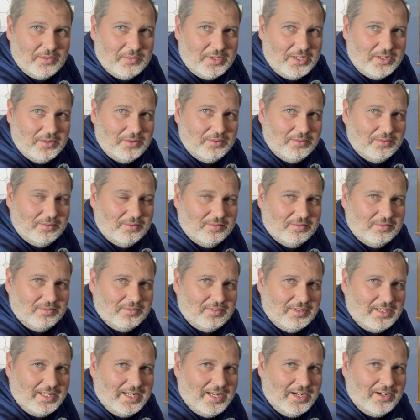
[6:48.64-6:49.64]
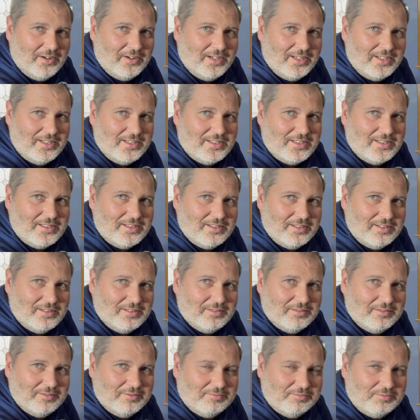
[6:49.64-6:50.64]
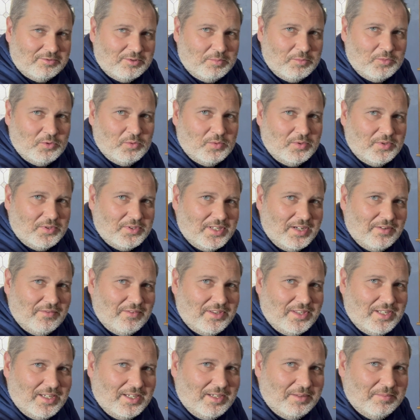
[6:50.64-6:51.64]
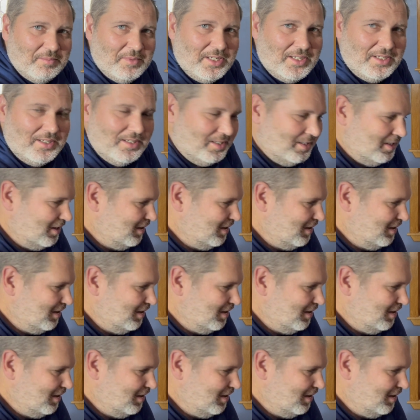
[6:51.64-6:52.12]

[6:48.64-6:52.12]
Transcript: when you inherit some tools and everything, but